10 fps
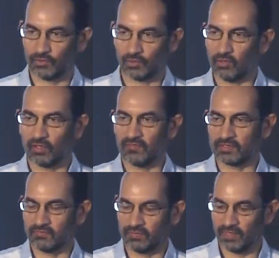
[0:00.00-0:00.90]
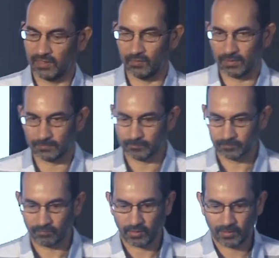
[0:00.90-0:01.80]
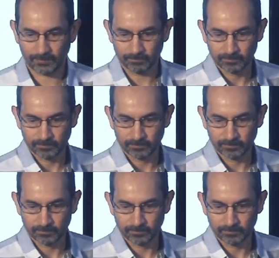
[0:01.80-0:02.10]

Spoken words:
sure all of us are familiar with, right?